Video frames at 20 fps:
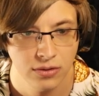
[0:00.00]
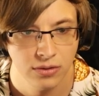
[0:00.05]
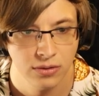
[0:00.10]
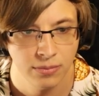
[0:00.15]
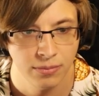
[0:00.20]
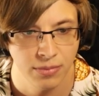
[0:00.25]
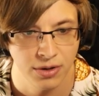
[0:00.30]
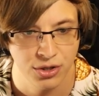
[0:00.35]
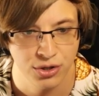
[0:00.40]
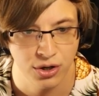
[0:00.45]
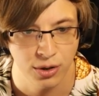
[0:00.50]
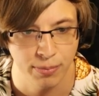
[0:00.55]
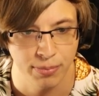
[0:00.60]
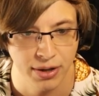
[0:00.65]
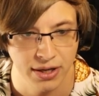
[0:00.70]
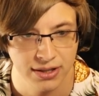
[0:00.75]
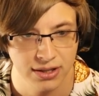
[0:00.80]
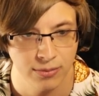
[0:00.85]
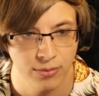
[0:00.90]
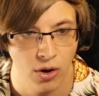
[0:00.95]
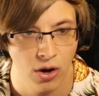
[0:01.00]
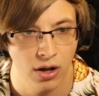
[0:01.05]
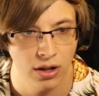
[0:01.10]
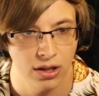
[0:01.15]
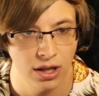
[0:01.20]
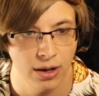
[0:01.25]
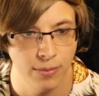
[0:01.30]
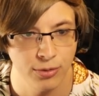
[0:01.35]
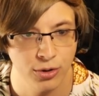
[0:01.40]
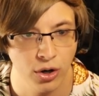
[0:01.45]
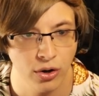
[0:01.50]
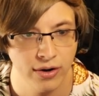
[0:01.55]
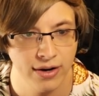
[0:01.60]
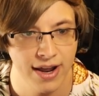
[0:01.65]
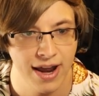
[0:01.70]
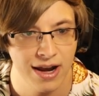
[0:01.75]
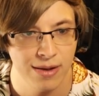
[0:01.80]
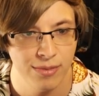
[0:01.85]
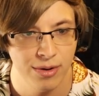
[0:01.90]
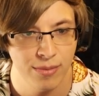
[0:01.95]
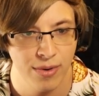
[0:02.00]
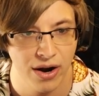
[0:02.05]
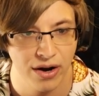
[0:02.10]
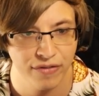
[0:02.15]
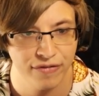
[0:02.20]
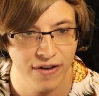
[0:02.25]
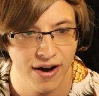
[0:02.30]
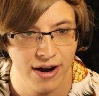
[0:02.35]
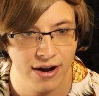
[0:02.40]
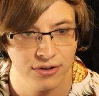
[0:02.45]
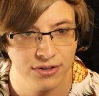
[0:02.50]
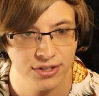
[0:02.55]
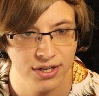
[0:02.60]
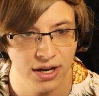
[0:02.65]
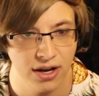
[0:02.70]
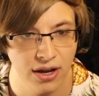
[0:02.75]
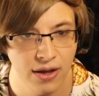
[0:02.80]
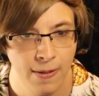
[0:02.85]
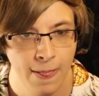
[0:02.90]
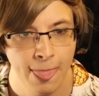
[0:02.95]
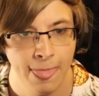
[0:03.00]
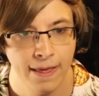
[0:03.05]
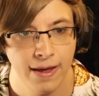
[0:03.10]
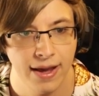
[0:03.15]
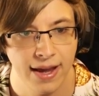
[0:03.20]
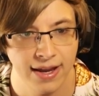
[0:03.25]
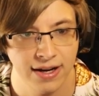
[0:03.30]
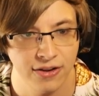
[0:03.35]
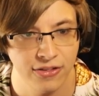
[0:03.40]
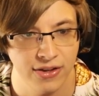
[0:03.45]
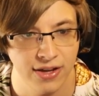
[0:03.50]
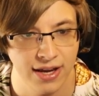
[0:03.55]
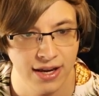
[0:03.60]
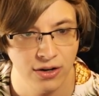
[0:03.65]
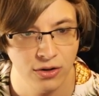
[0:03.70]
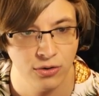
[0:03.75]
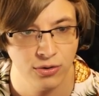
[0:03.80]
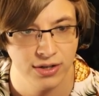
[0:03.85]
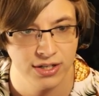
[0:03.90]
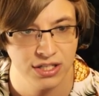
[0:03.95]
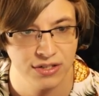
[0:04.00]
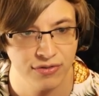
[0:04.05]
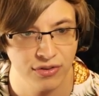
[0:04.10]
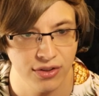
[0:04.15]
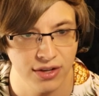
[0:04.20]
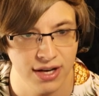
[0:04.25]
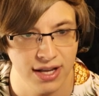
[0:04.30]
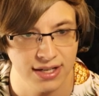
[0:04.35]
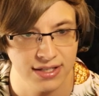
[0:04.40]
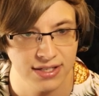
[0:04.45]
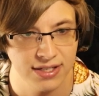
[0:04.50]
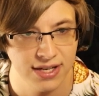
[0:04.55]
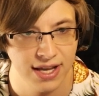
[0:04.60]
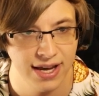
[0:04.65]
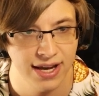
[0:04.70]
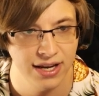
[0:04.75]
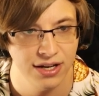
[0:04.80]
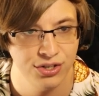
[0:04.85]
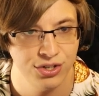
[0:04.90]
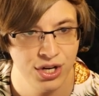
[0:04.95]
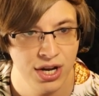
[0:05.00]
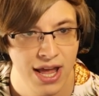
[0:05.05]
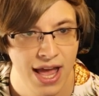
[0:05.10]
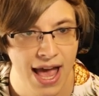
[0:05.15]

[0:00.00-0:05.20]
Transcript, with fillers: Make sure to pick them all up. Current enemy modifiers at and the increase for the next stage.